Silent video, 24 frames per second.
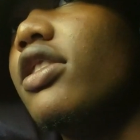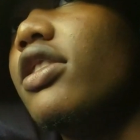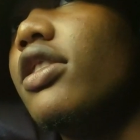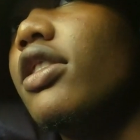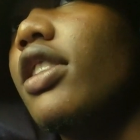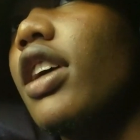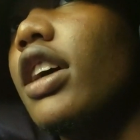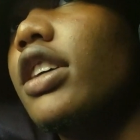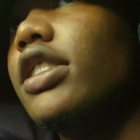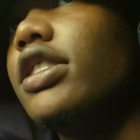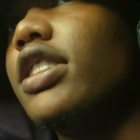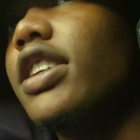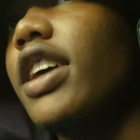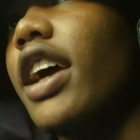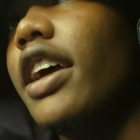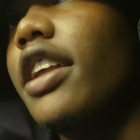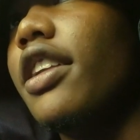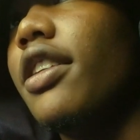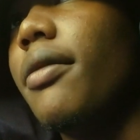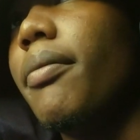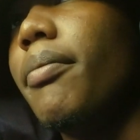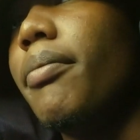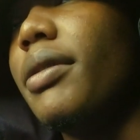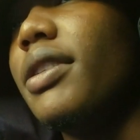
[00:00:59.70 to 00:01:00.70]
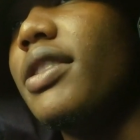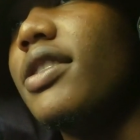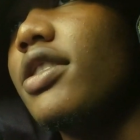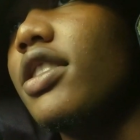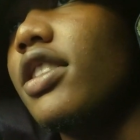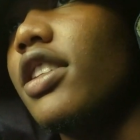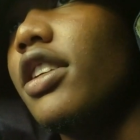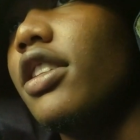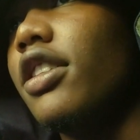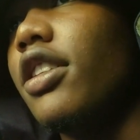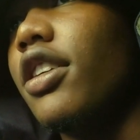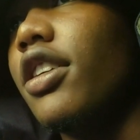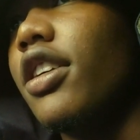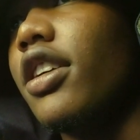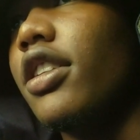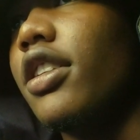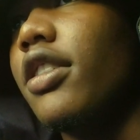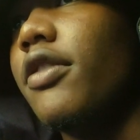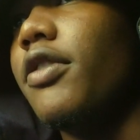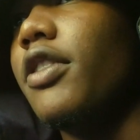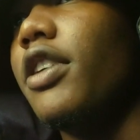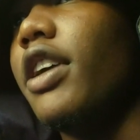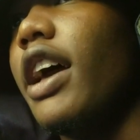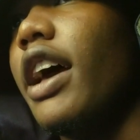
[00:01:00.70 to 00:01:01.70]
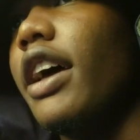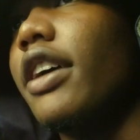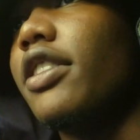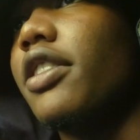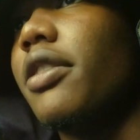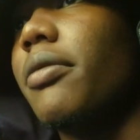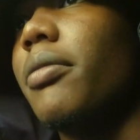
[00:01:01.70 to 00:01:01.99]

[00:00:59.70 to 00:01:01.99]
that's kind of beastly looking if you ask